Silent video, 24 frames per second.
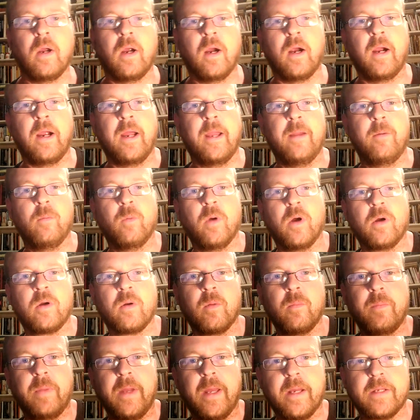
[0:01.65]
All right,
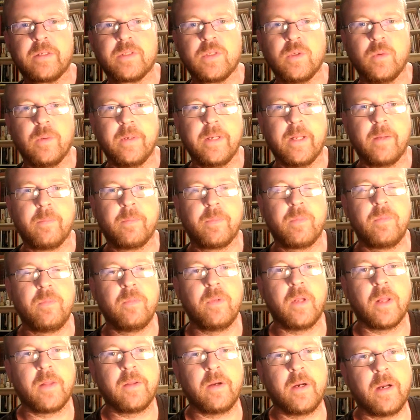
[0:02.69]
welcome back to an,
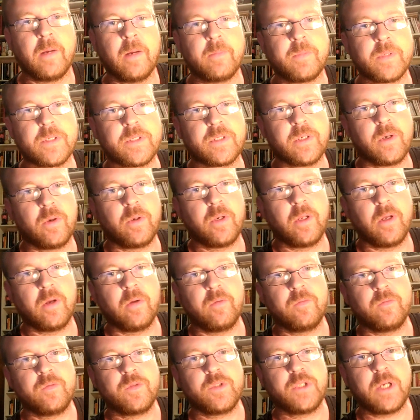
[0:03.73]
another episode
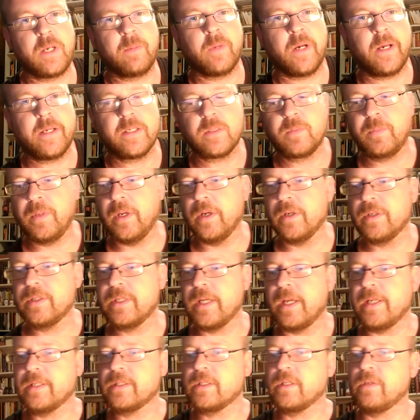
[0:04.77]
of J Mai's Beer
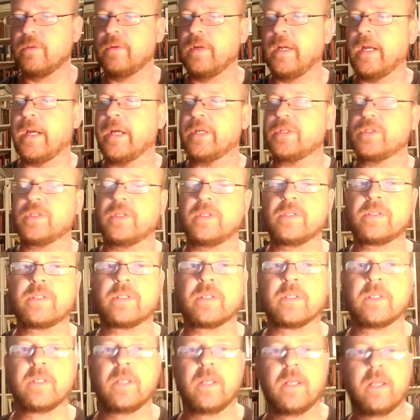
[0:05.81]
Taste and
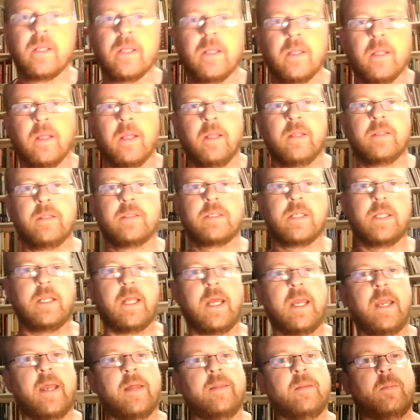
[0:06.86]
Reactions.
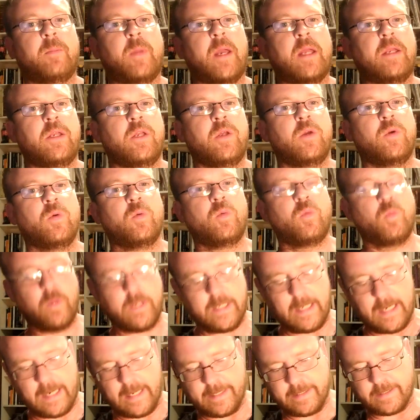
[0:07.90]
Today on the menu,
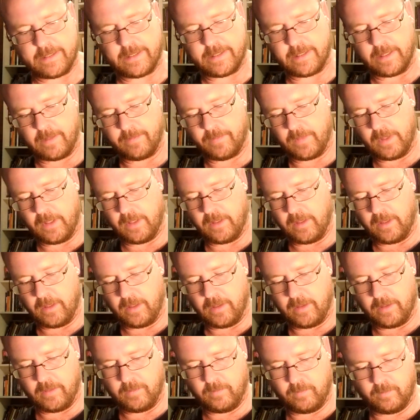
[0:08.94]
we got something
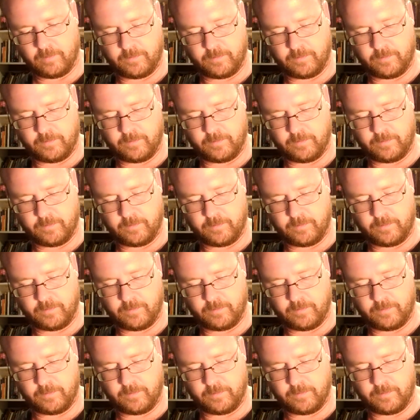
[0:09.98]
uh,